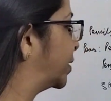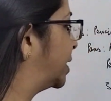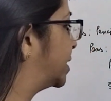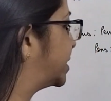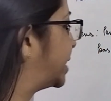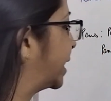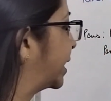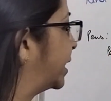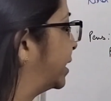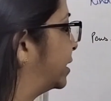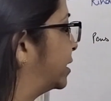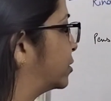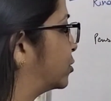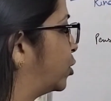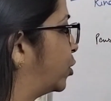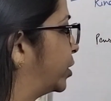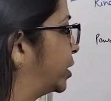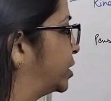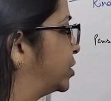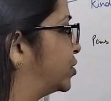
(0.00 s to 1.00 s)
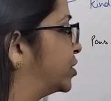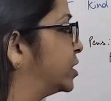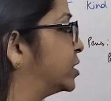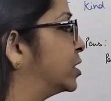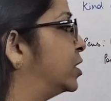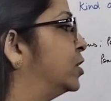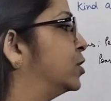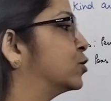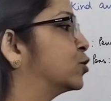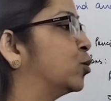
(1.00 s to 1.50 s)
Second is oranges,
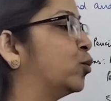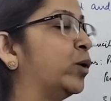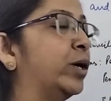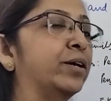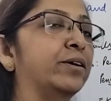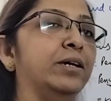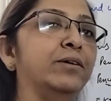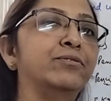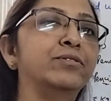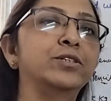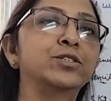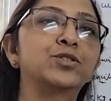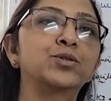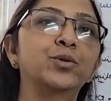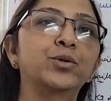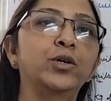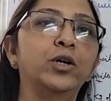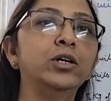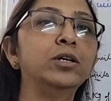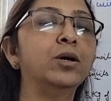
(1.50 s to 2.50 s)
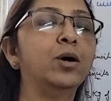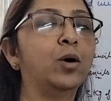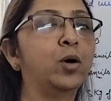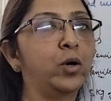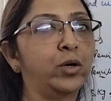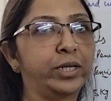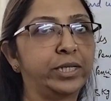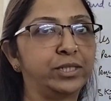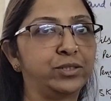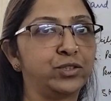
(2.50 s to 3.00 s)
so 1 refers to your
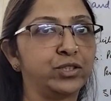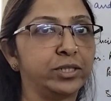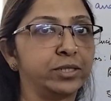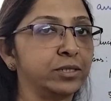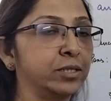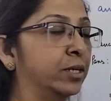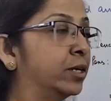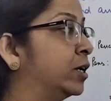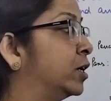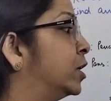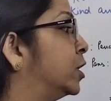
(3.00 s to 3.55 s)
oranges.